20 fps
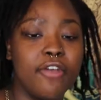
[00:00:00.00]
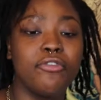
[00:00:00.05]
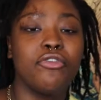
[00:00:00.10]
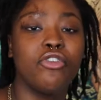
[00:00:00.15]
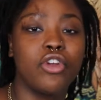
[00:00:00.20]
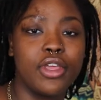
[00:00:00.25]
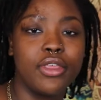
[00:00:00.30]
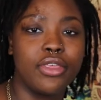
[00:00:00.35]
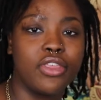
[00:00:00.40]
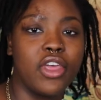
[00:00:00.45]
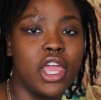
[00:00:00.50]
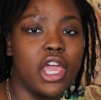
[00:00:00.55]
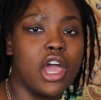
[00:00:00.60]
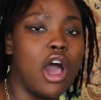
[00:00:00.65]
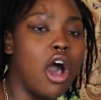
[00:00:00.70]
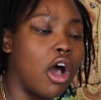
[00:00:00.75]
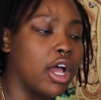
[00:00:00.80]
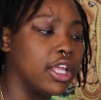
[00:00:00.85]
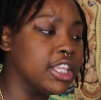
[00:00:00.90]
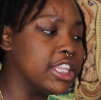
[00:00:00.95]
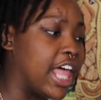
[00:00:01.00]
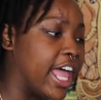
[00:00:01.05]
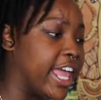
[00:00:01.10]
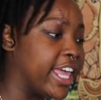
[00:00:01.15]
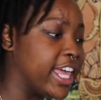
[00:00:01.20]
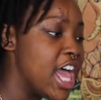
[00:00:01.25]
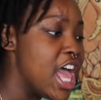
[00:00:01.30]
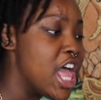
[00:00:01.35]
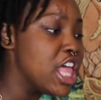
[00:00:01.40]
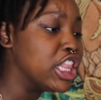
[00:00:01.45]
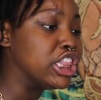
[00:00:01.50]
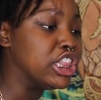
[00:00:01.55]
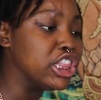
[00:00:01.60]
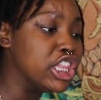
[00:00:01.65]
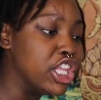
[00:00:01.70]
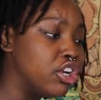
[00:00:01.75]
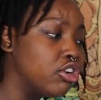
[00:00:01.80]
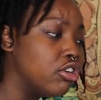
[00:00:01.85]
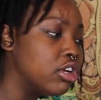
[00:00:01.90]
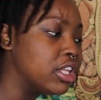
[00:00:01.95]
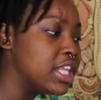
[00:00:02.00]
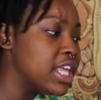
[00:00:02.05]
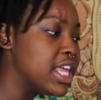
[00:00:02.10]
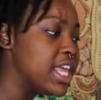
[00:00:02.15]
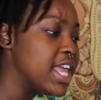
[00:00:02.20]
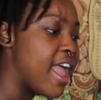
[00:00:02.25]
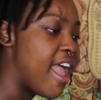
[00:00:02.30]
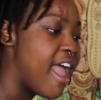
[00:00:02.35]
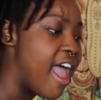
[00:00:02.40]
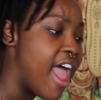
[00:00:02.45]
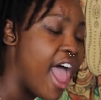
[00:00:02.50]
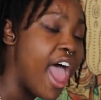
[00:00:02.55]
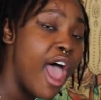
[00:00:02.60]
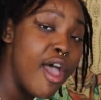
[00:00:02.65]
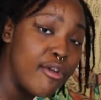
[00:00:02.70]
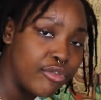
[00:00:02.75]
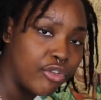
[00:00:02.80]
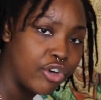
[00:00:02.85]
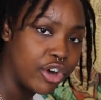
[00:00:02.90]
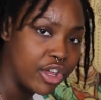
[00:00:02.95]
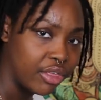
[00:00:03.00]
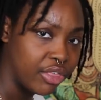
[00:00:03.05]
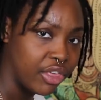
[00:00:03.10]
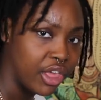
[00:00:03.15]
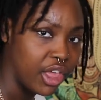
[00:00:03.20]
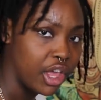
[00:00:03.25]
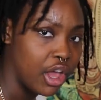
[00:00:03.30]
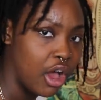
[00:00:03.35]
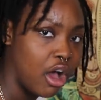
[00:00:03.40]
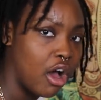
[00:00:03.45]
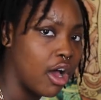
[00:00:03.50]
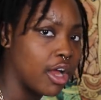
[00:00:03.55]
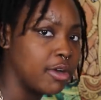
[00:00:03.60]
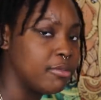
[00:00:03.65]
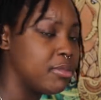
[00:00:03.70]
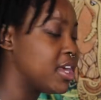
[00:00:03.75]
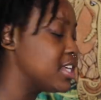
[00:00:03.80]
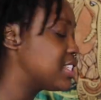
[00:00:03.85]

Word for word: everything on, like literally everything on,